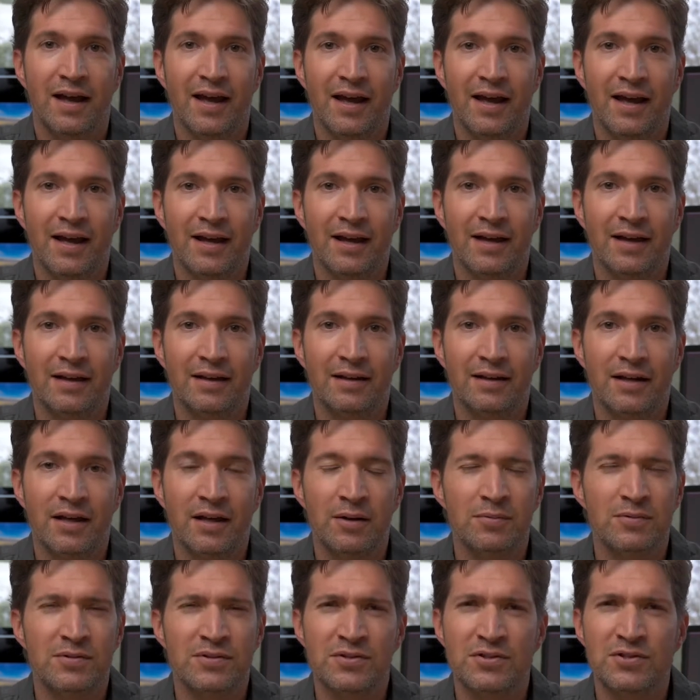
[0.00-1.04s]
and
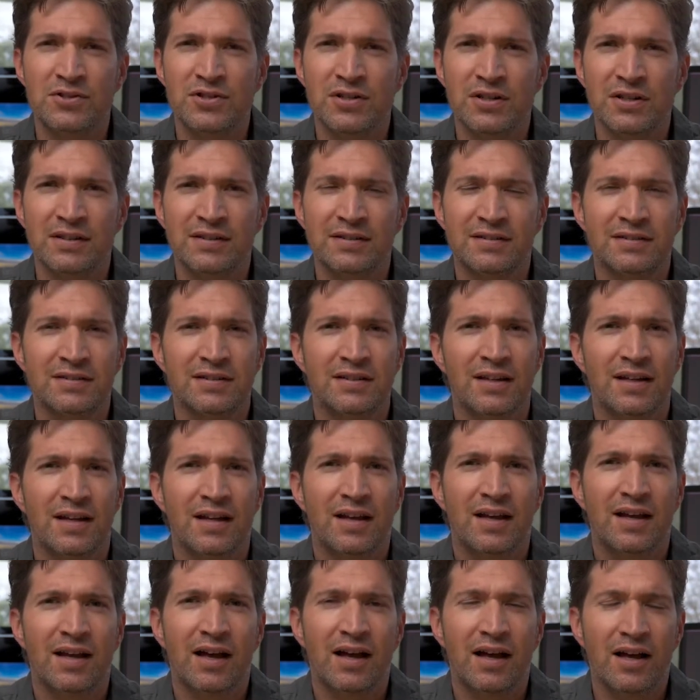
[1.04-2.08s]
it was just
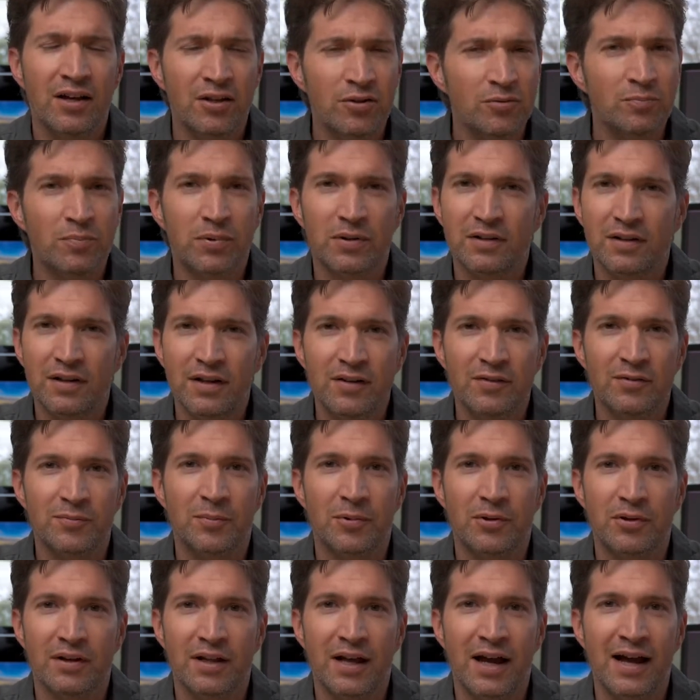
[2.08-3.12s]

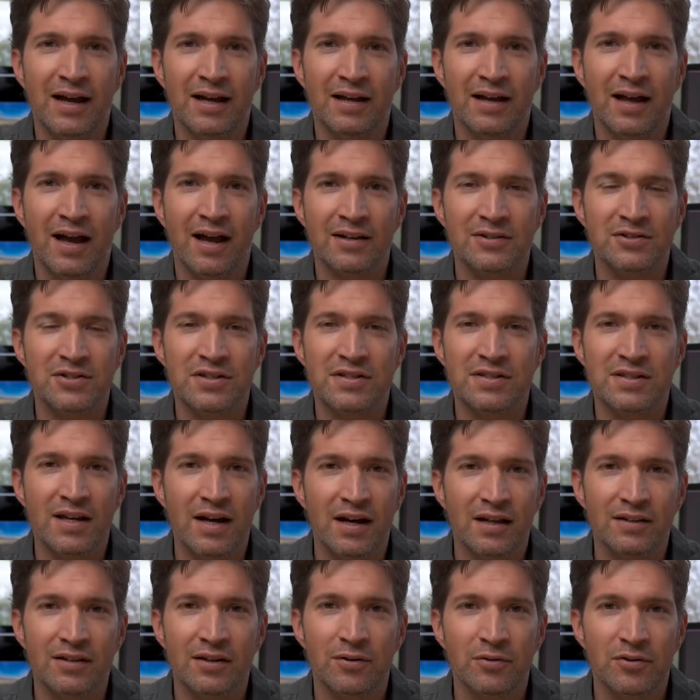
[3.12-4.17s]
unbelievable. I just
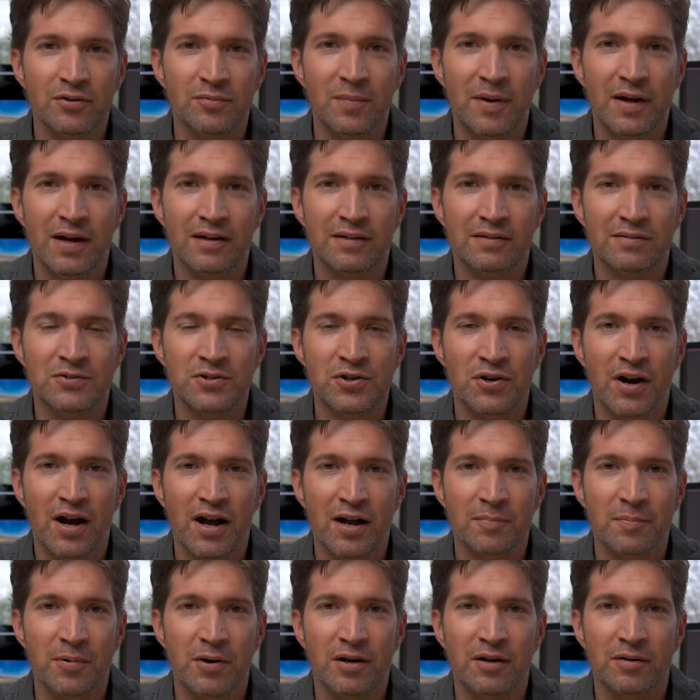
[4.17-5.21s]
got there with my
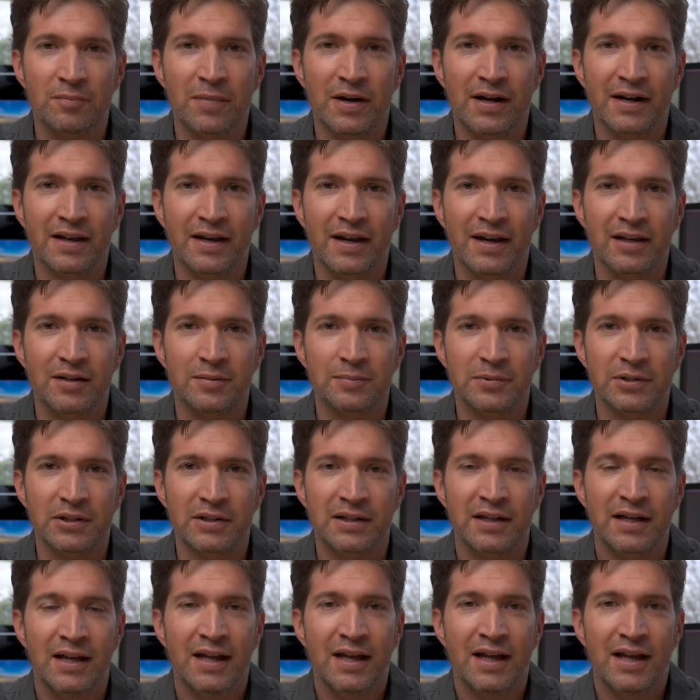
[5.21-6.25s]
tripod and my camera,
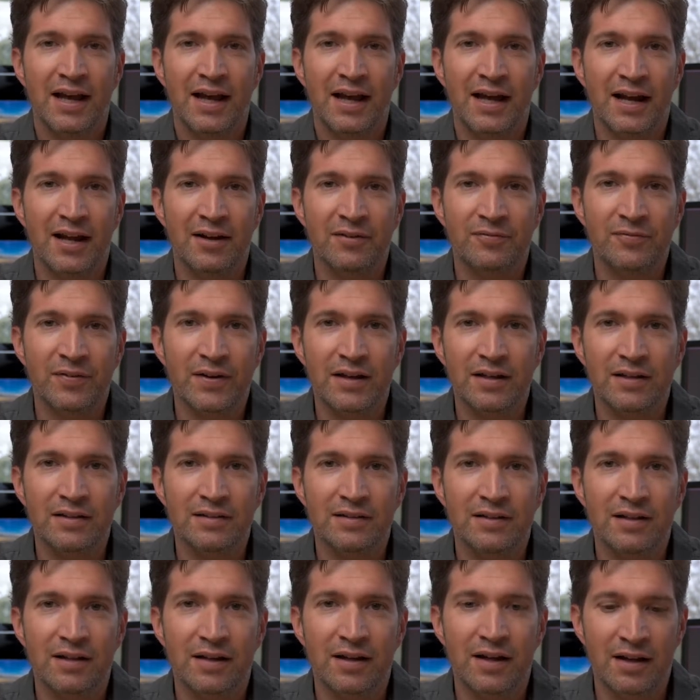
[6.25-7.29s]
and I
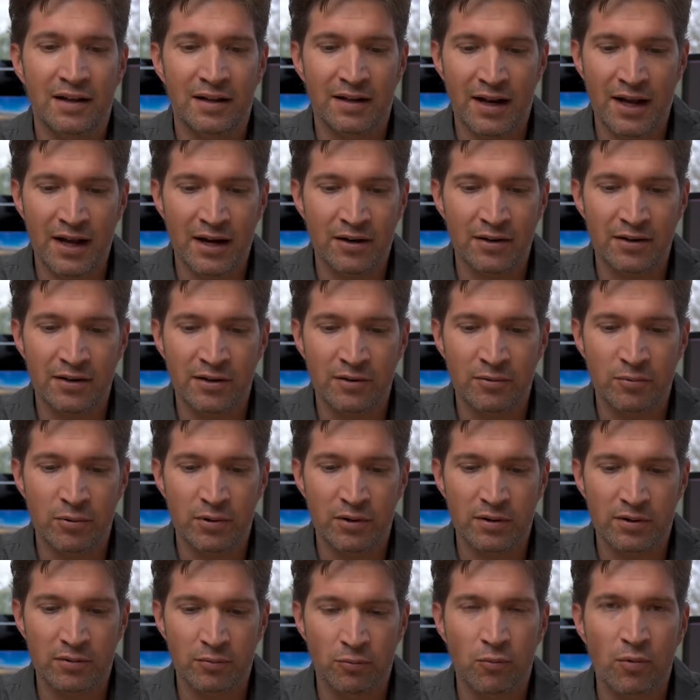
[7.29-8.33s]
found an area
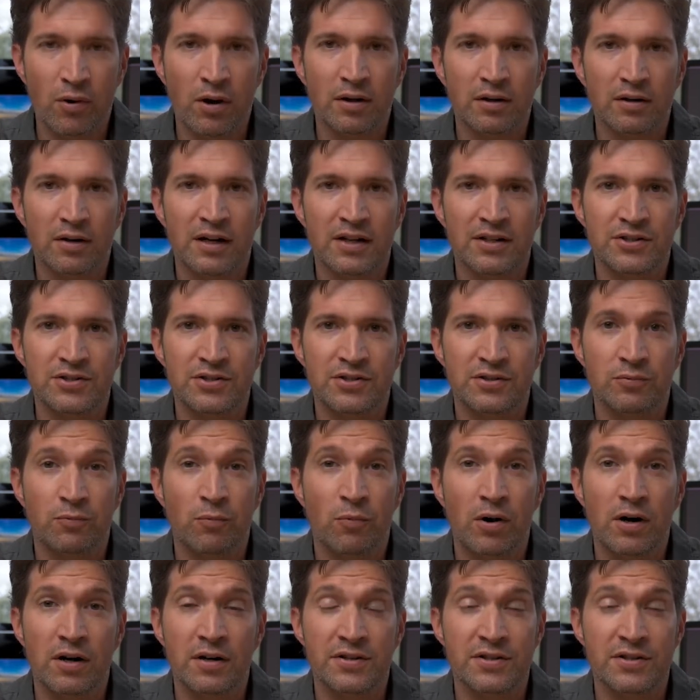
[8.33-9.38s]
where the water had just
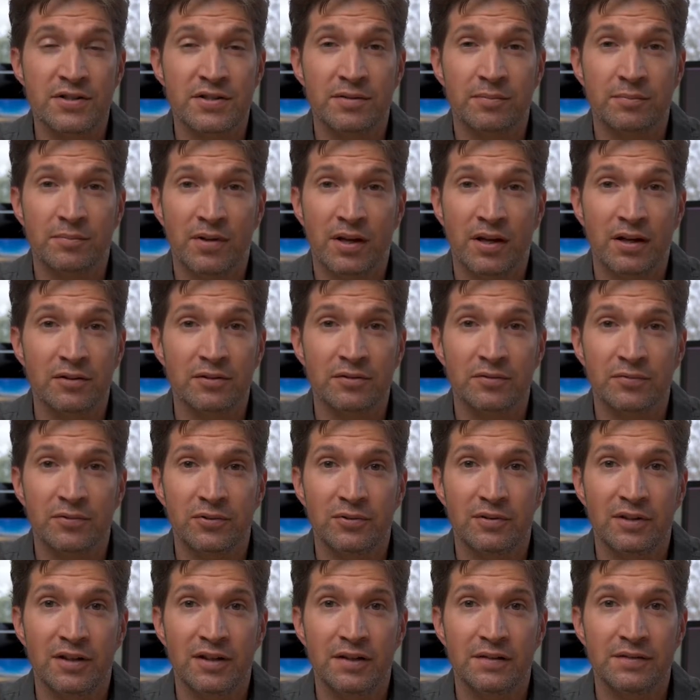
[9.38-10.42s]
washed some
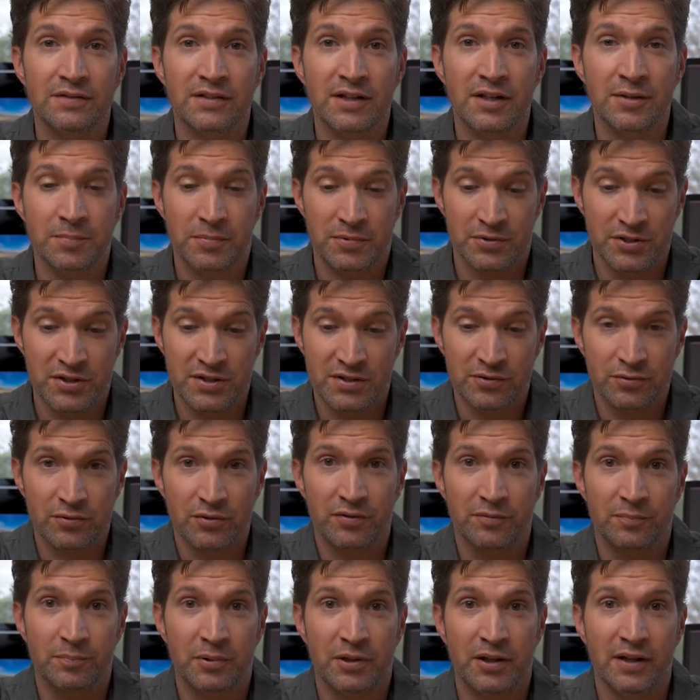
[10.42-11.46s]
colorful leaves up and just sort
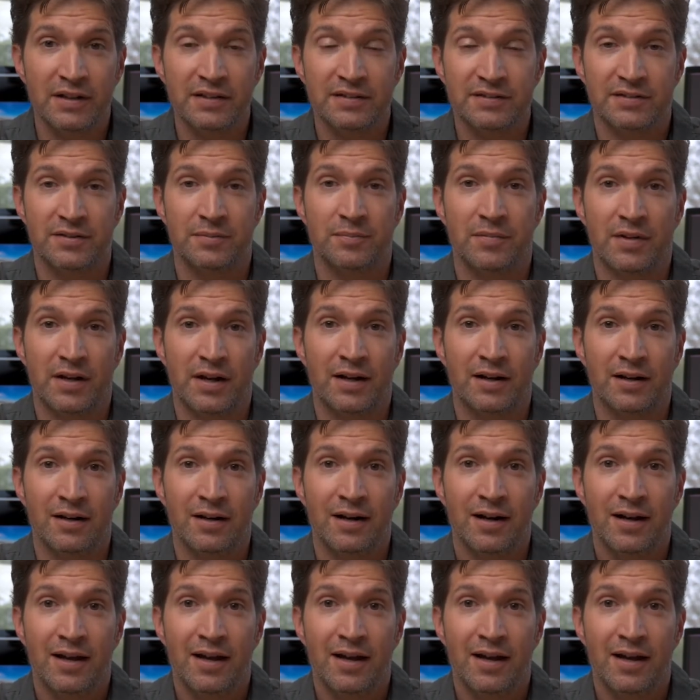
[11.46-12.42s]
of placed them there.